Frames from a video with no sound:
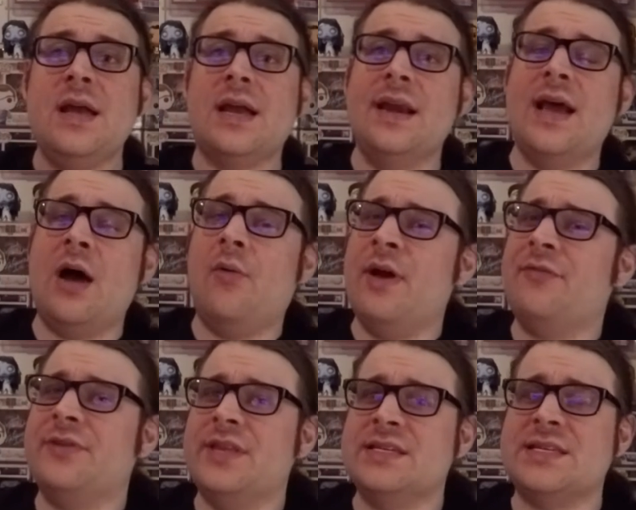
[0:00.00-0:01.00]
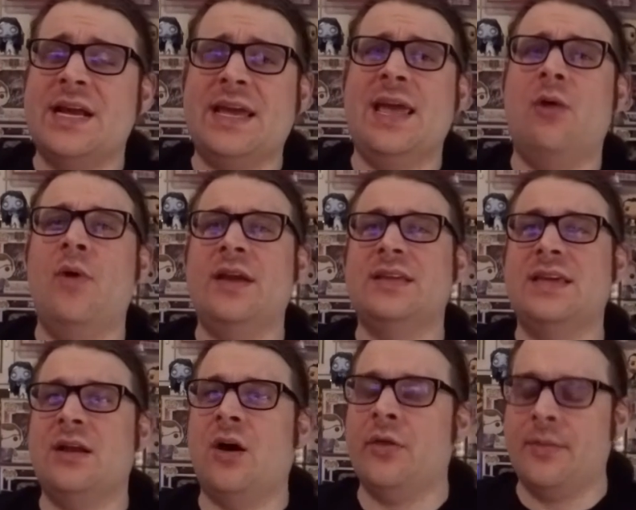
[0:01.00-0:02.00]
cannot wait for this, and I can't wait to
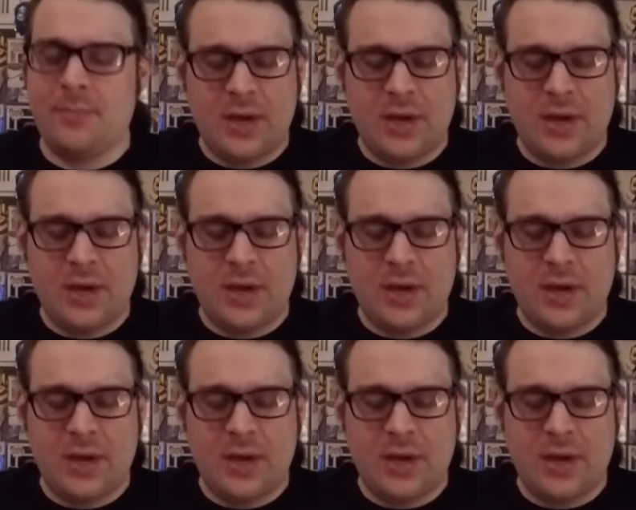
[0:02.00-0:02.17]
get all the